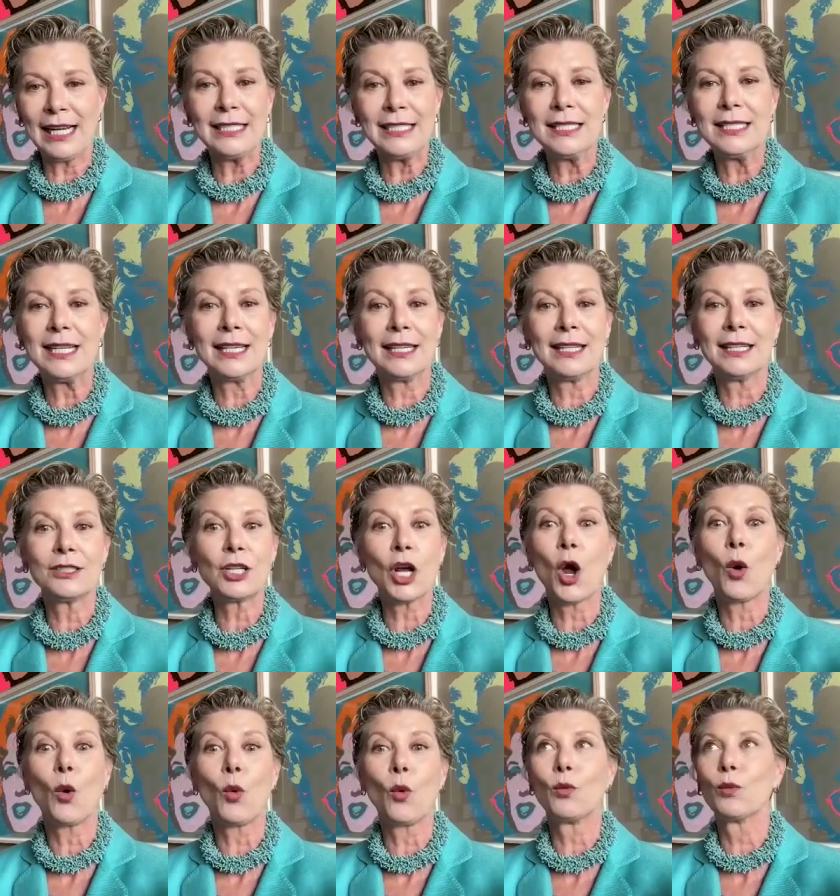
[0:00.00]
and did it
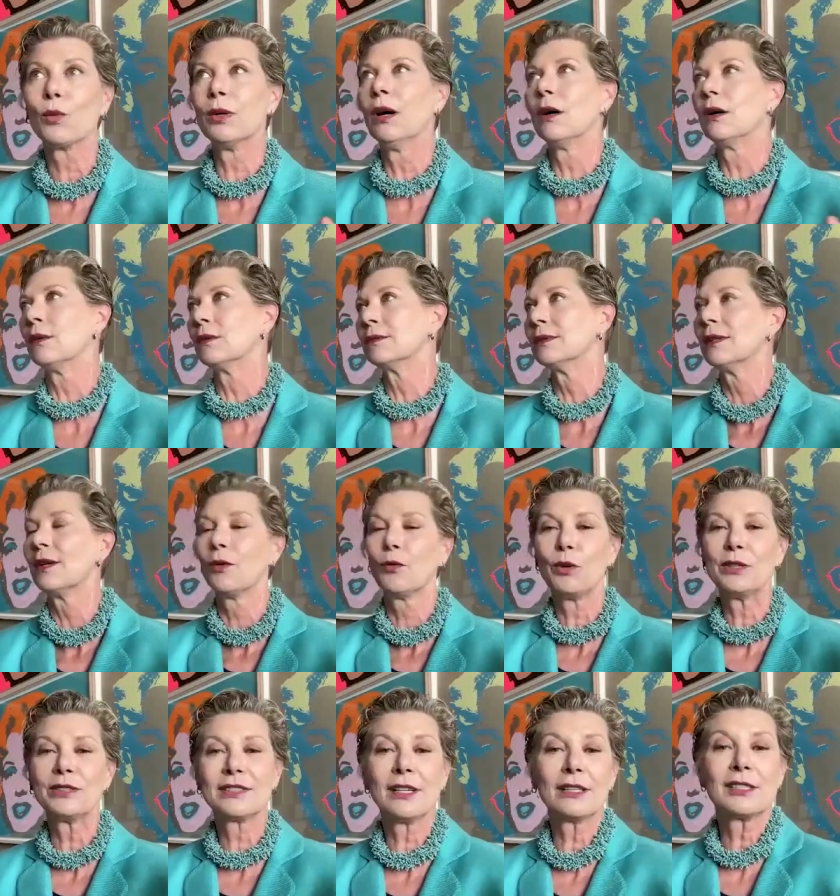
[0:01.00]

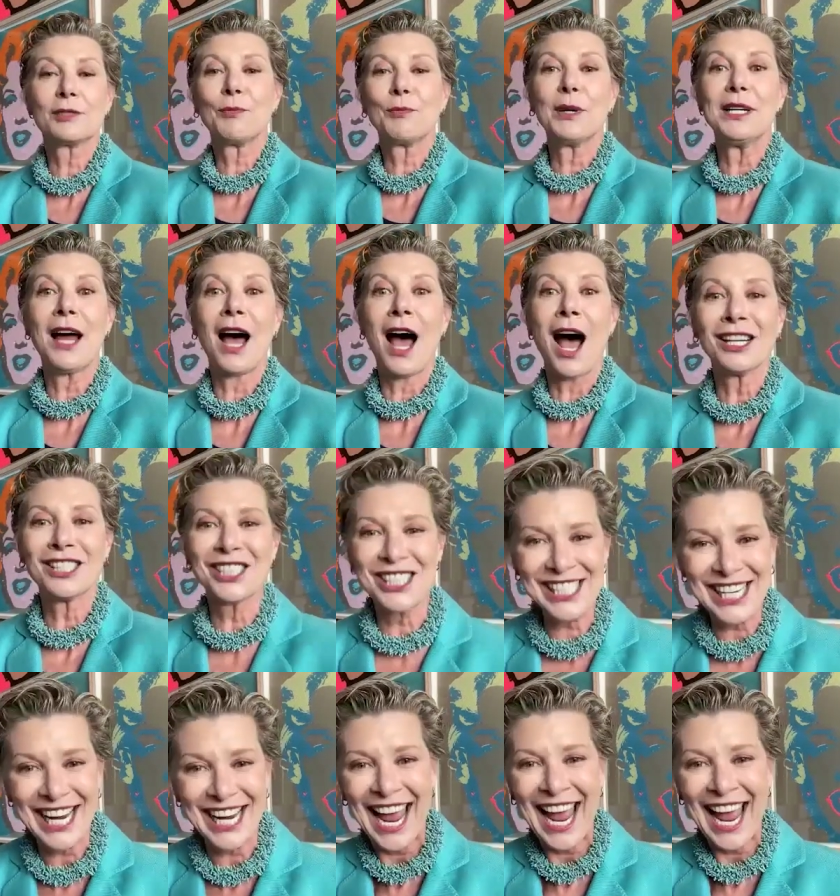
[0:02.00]
with such panache.